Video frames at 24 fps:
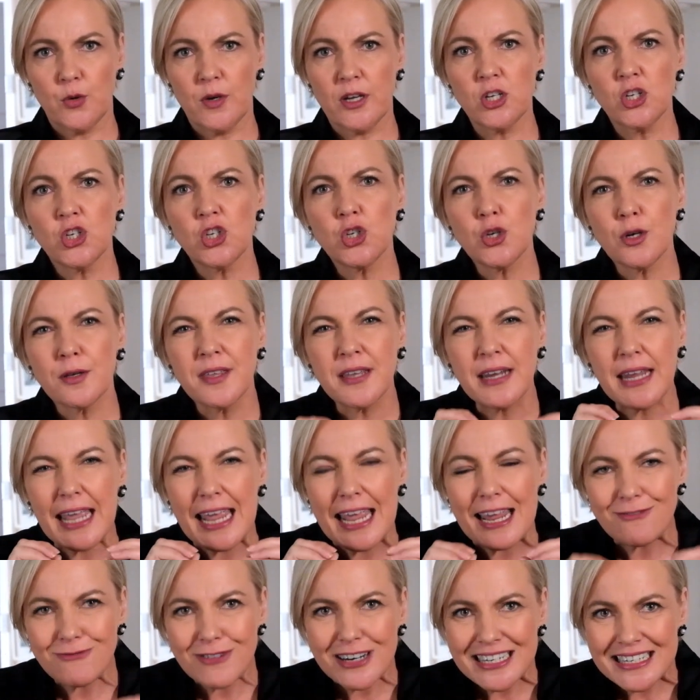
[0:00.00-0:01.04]
ensure that
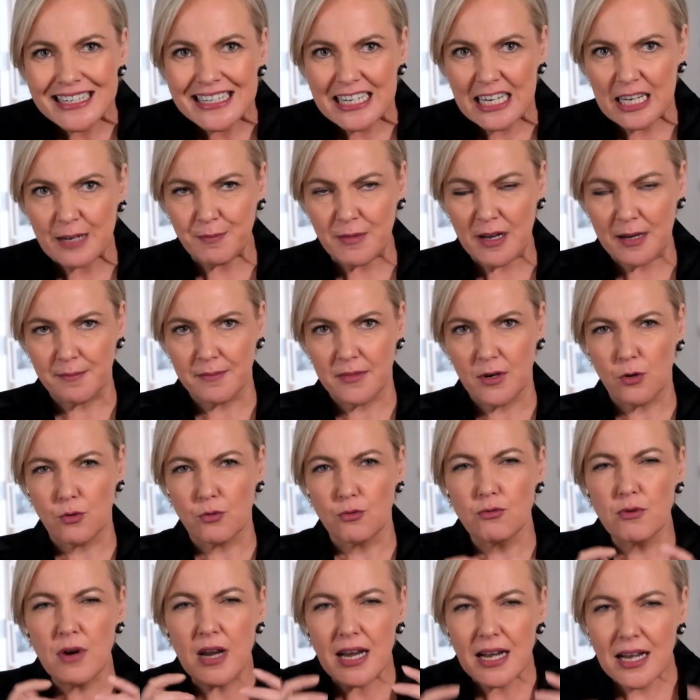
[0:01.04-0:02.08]
every team member
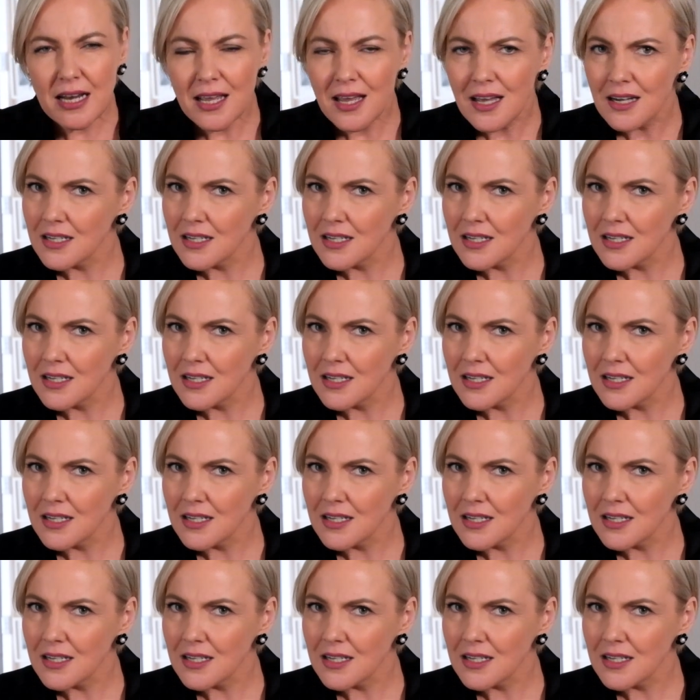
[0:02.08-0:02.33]
really